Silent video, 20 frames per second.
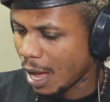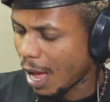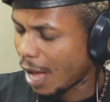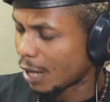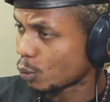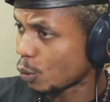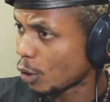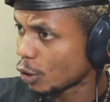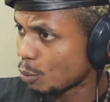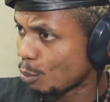
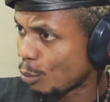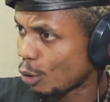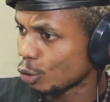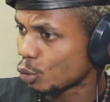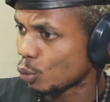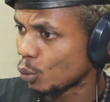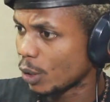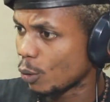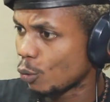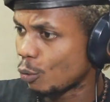At what
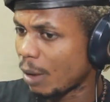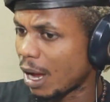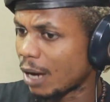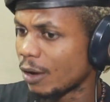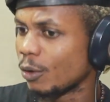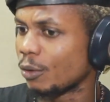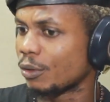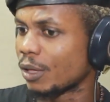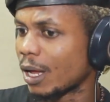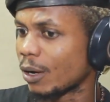month would a
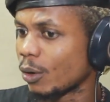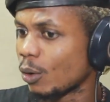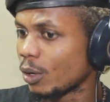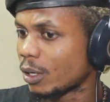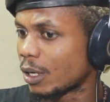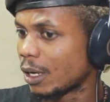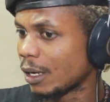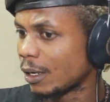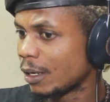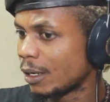woman know that,
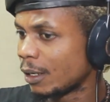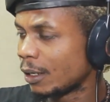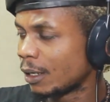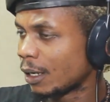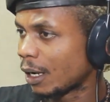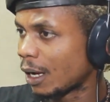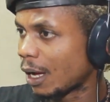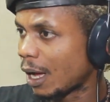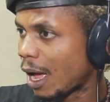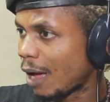okay,
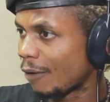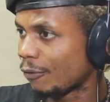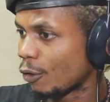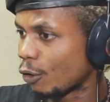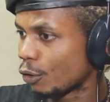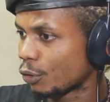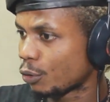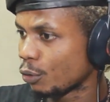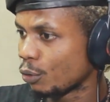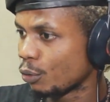I've
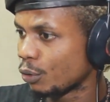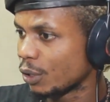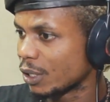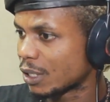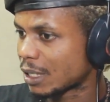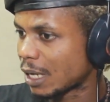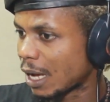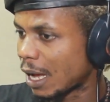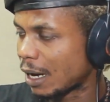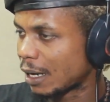gone through the
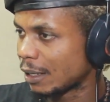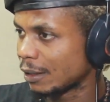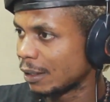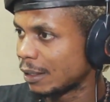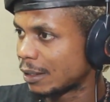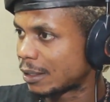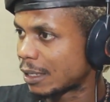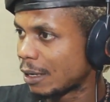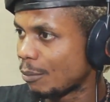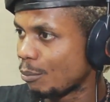scan,
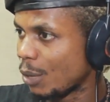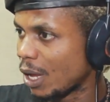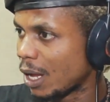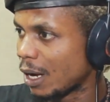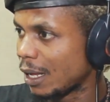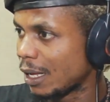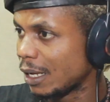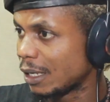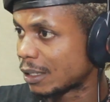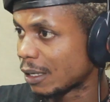it's a
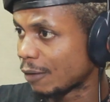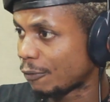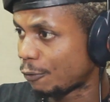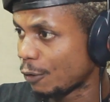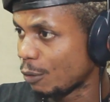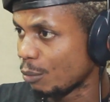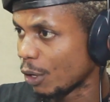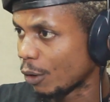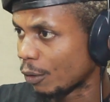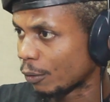male, it's a
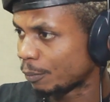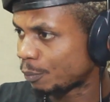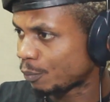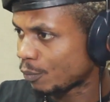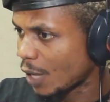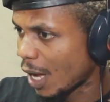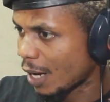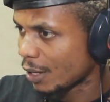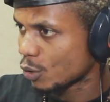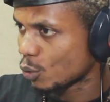female?
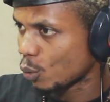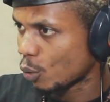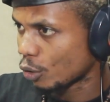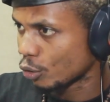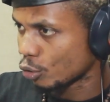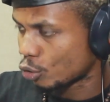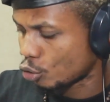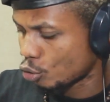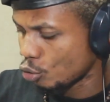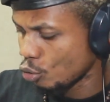That is
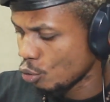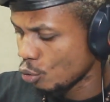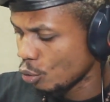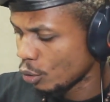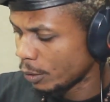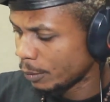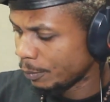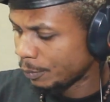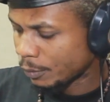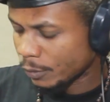1.
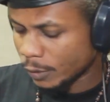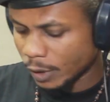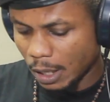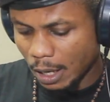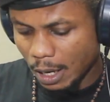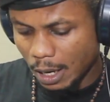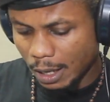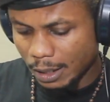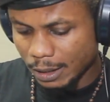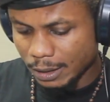2,
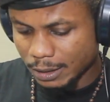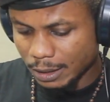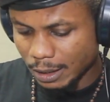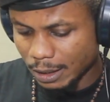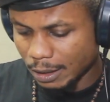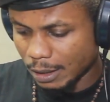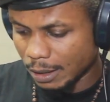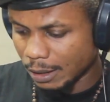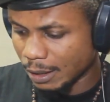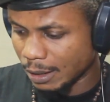is
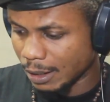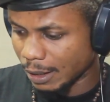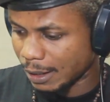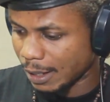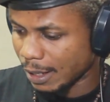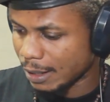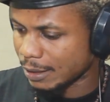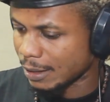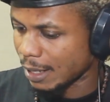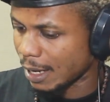it the
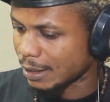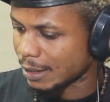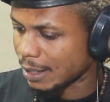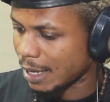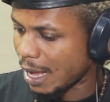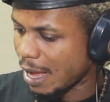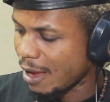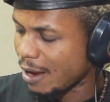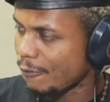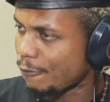case that
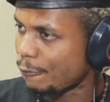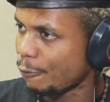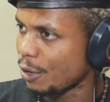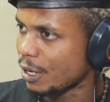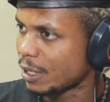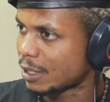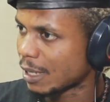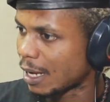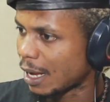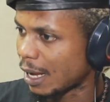
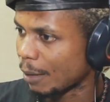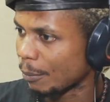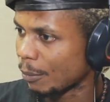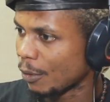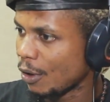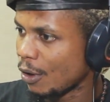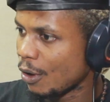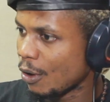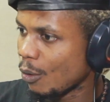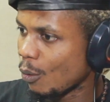every
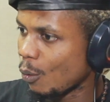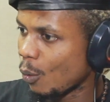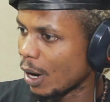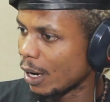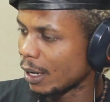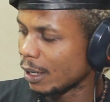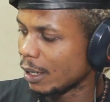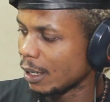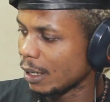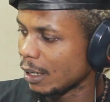time
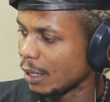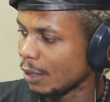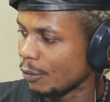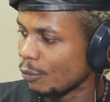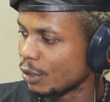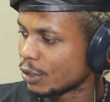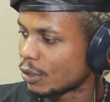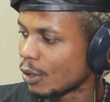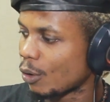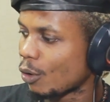when the
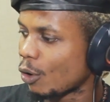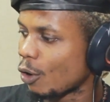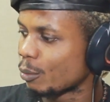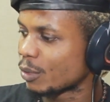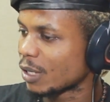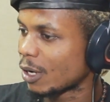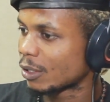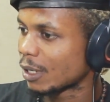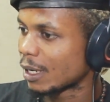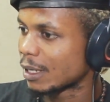result
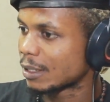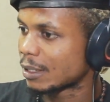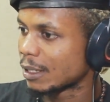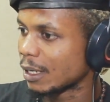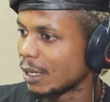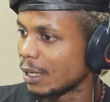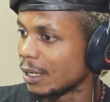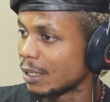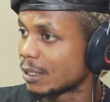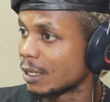comes out and
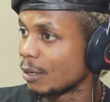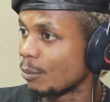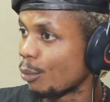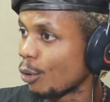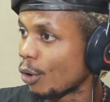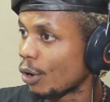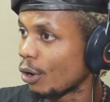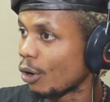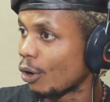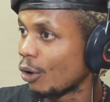say it's a
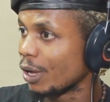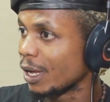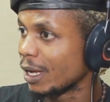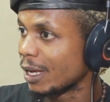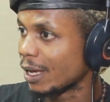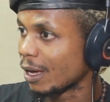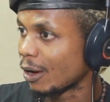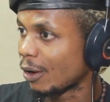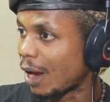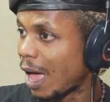boy or a
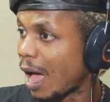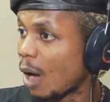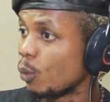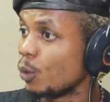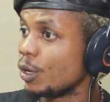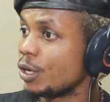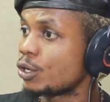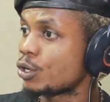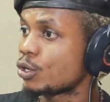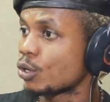girl, are
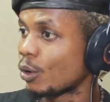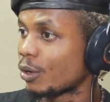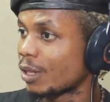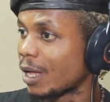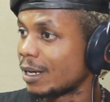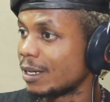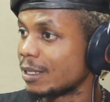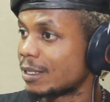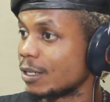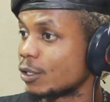we sure
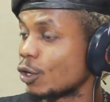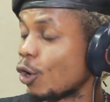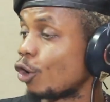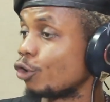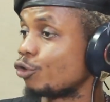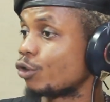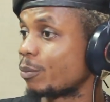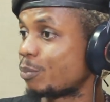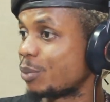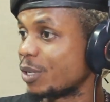that this is
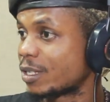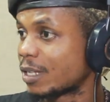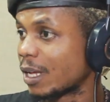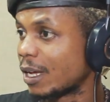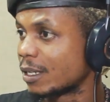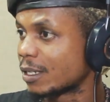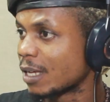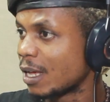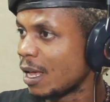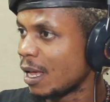
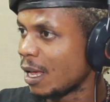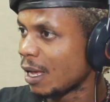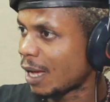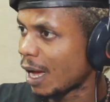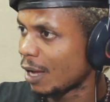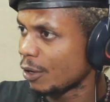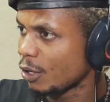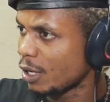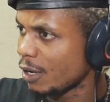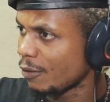100%?
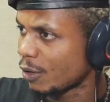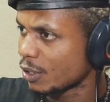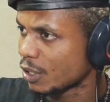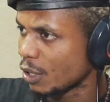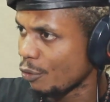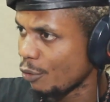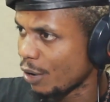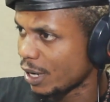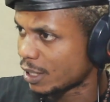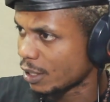Can you give us
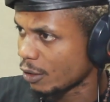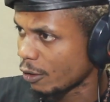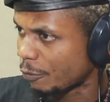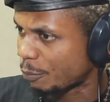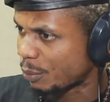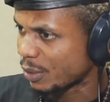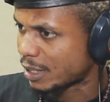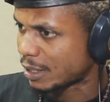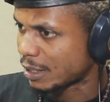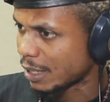a rating
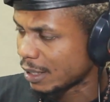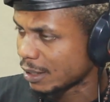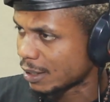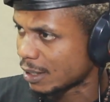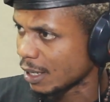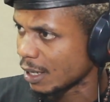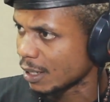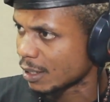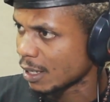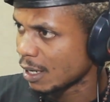of
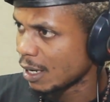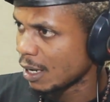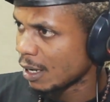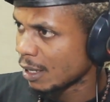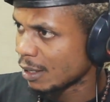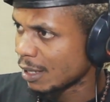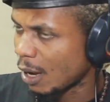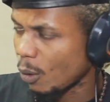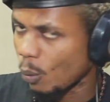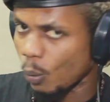percentage
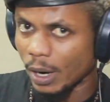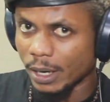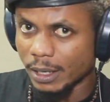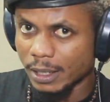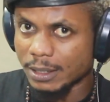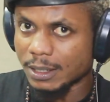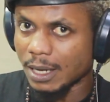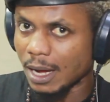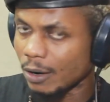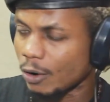that when
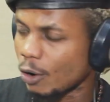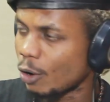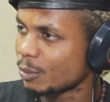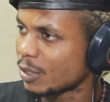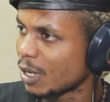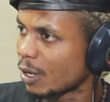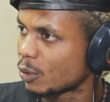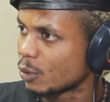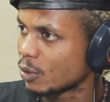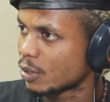the scan
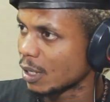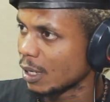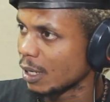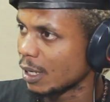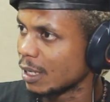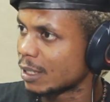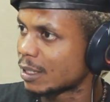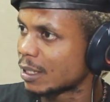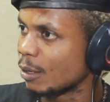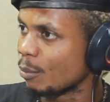comes out to say
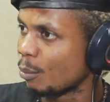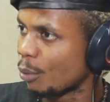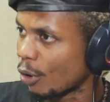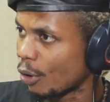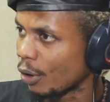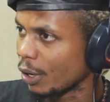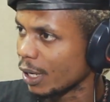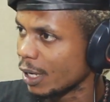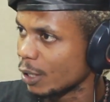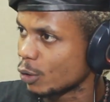it's a
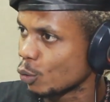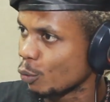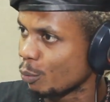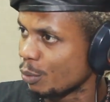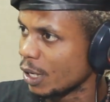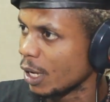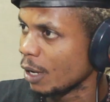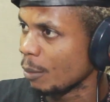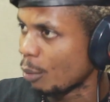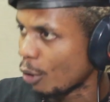boy, it will
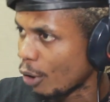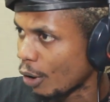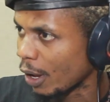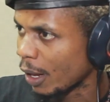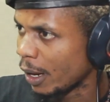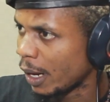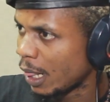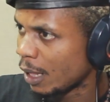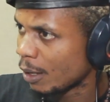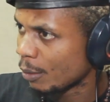be a boy?